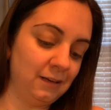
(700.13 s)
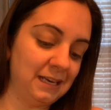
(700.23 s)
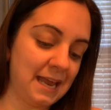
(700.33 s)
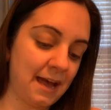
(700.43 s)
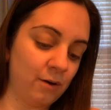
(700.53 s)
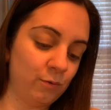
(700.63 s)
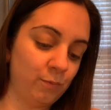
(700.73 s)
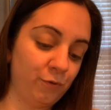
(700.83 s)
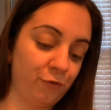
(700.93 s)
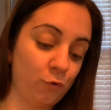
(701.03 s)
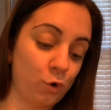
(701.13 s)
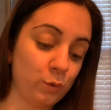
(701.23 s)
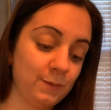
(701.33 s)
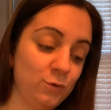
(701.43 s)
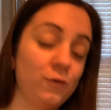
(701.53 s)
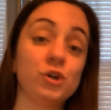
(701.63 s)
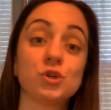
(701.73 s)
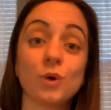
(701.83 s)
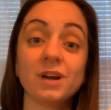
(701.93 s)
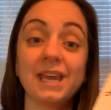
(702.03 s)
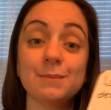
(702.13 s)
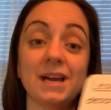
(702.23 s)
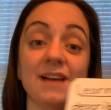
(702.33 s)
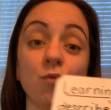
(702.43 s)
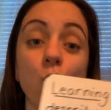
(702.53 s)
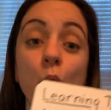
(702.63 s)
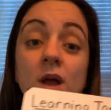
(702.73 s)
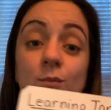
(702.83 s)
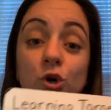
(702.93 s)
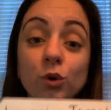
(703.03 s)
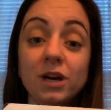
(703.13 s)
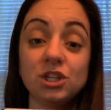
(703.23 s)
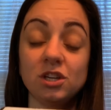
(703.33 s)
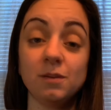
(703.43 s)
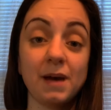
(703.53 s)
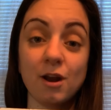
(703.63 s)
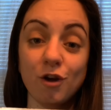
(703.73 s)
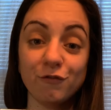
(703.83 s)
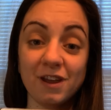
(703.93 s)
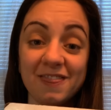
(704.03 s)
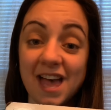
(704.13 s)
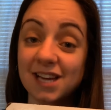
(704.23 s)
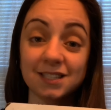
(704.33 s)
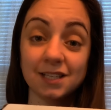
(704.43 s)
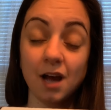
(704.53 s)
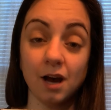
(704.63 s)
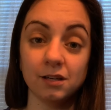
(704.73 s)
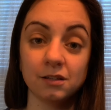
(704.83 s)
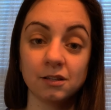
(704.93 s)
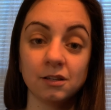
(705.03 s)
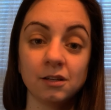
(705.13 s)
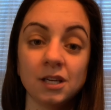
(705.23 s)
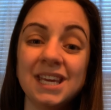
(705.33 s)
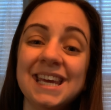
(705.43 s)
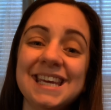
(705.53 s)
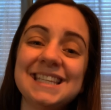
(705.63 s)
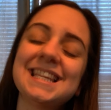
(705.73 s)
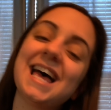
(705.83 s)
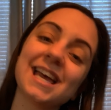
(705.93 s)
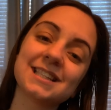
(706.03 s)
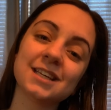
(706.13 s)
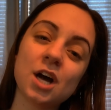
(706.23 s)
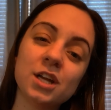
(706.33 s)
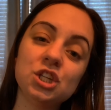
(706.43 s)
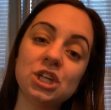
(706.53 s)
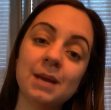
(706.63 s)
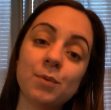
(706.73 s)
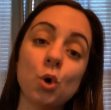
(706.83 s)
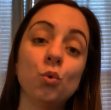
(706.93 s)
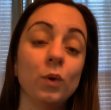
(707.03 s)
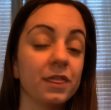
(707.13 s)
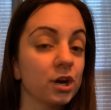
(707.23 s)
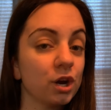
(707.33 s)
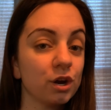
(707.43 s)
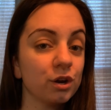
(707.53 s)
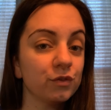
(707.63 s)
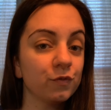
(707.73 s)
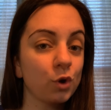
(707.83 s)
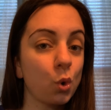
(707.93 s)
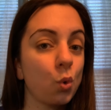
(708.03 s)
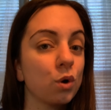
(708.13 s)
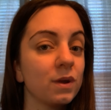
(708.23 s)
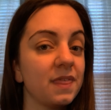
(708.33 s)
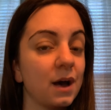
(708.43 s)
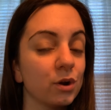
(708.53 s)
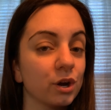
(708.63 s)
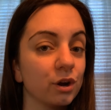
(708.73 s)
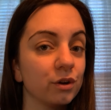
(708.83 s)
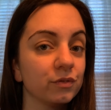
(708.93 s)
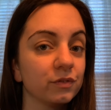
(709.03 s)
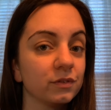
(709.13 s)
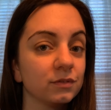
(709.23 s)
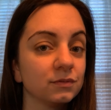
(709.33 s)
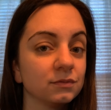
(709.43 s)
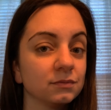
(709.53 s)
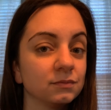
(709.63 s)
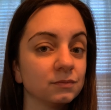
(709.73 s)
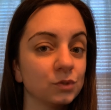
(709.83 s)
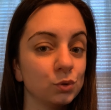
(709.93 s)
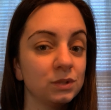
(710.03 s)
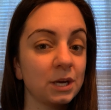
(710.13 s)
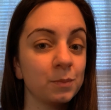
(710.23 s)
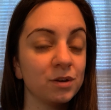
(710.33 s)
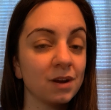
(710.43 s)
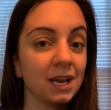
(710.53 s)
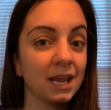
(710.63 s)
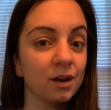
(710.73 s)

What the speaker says: Now, before we move on to our game, I have one more question about our friend the hexagon. Is the hexagon a shape with a curve or without a curve? You tell me right now.